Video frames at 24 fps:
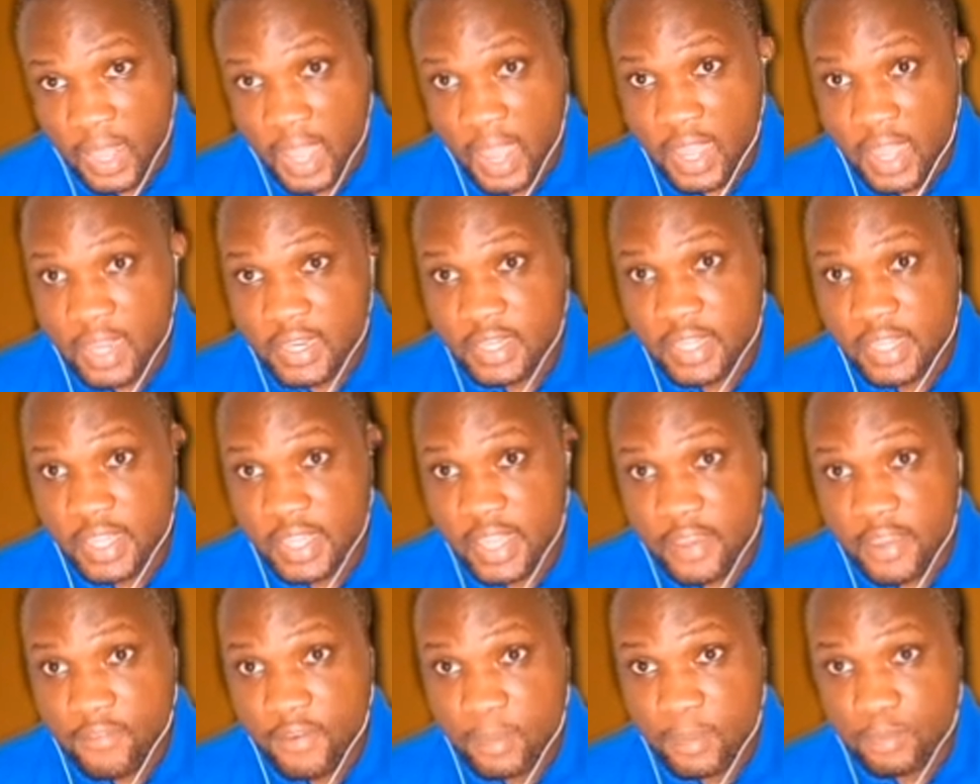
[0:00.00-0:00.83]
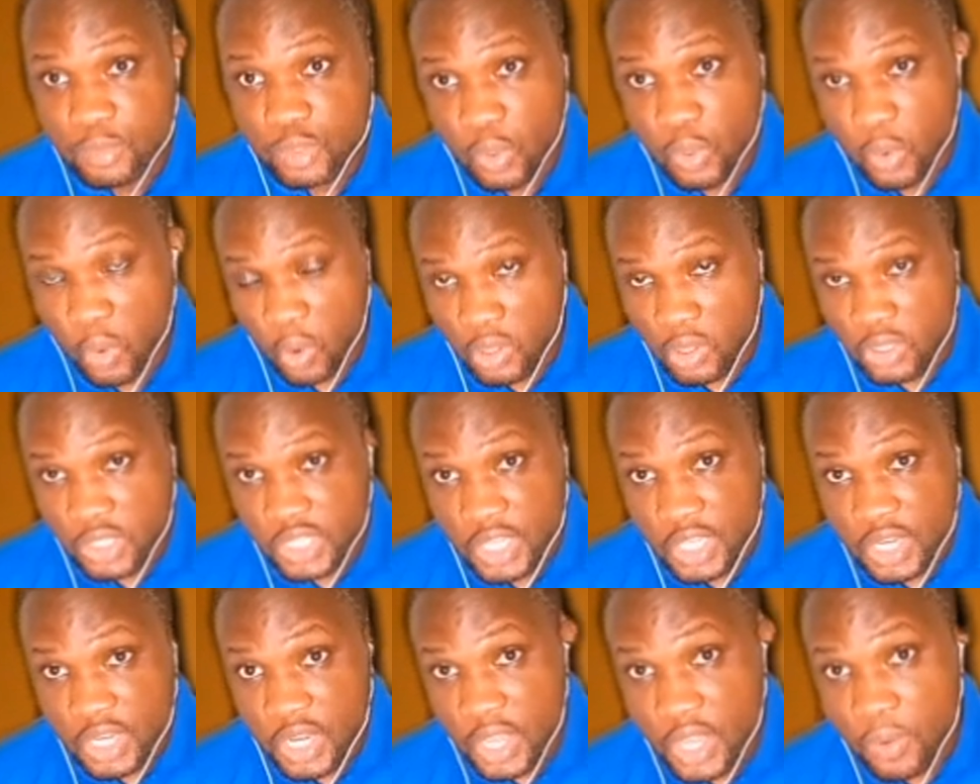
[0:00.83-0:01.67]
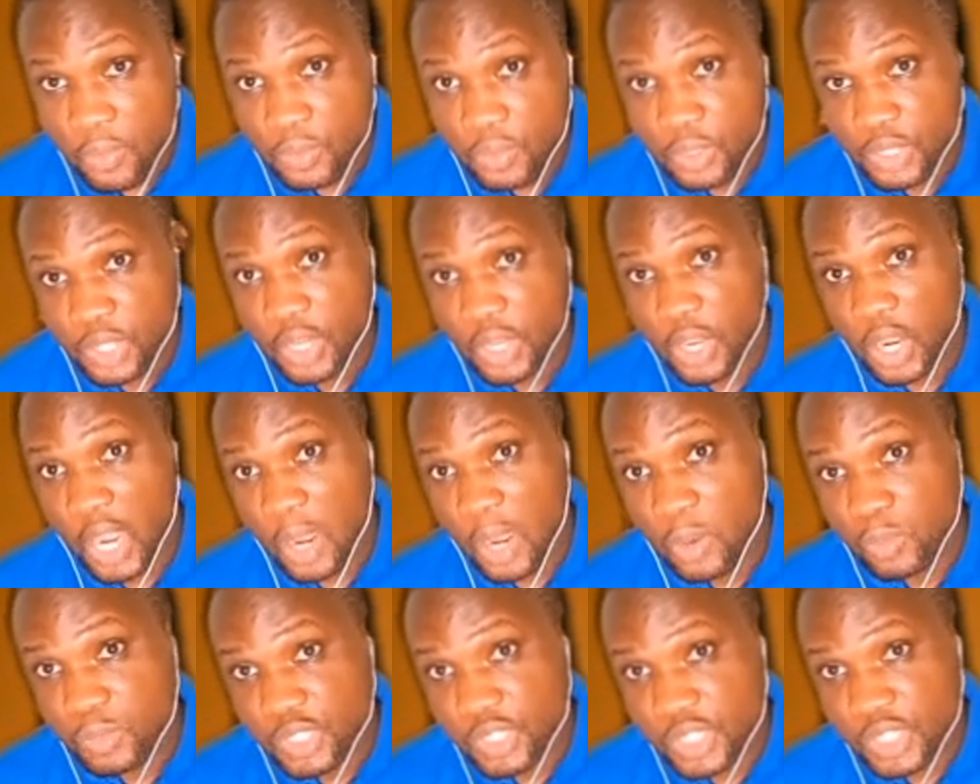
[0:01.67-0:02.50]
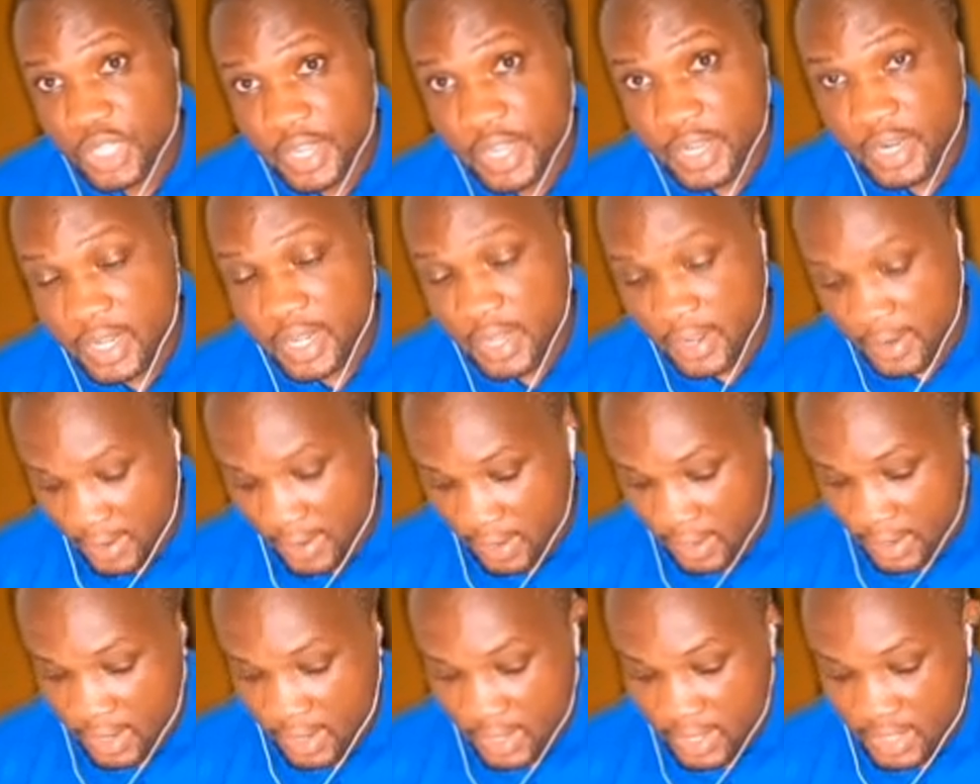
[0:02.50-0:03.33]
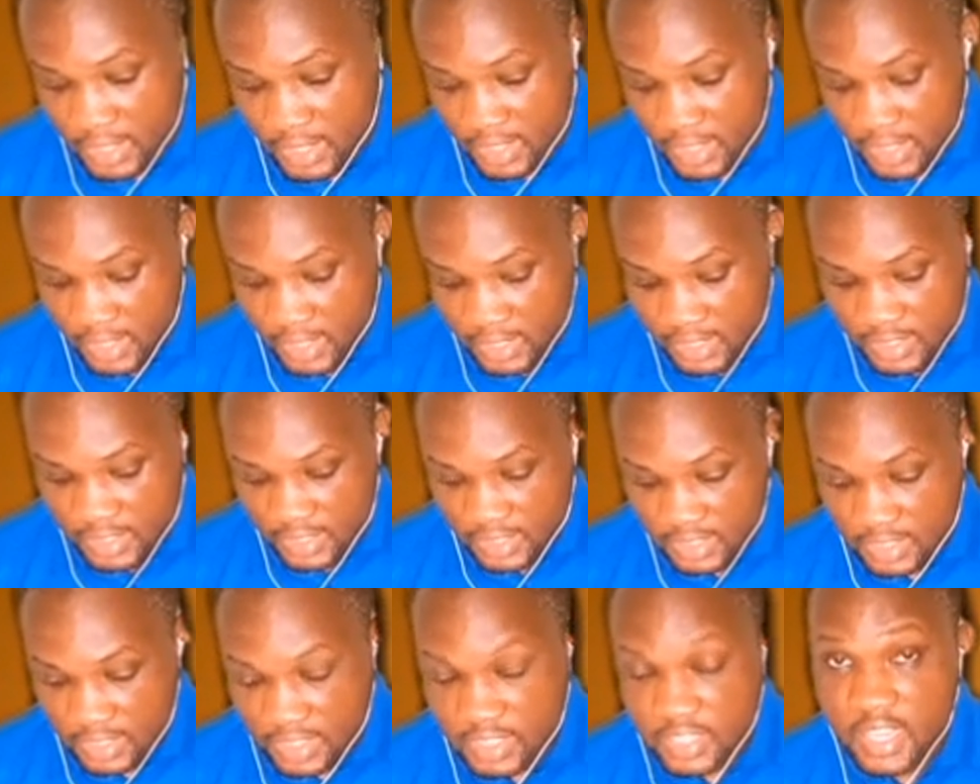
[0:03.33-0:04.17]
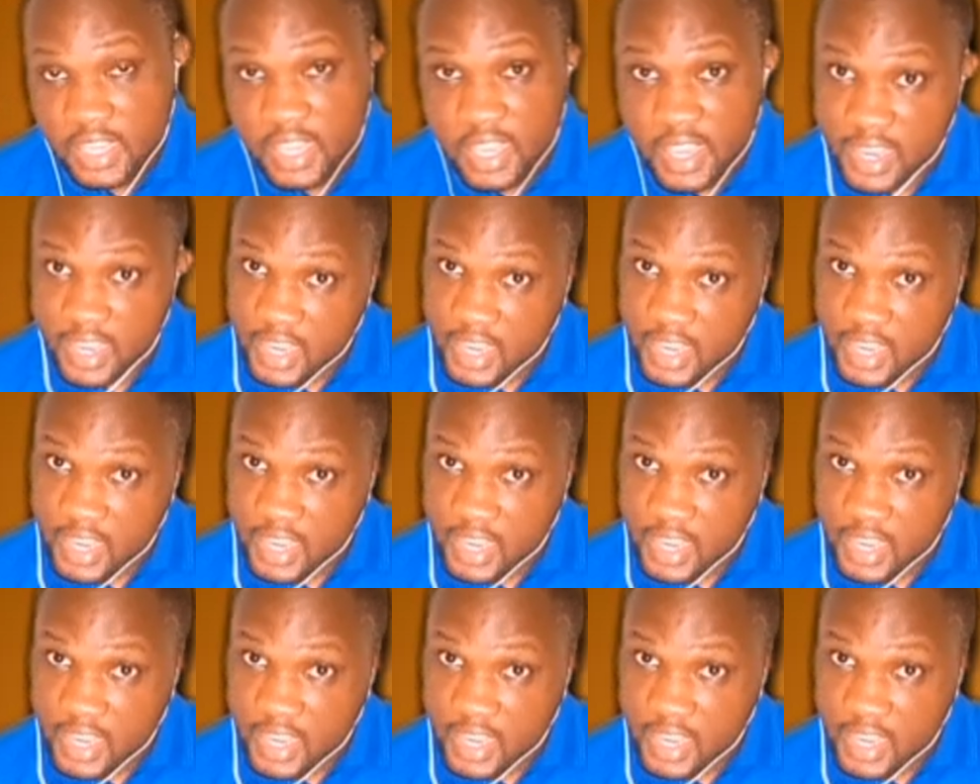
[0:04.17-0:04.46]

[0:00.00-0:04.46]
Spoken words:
And if I'm to continue the counting, C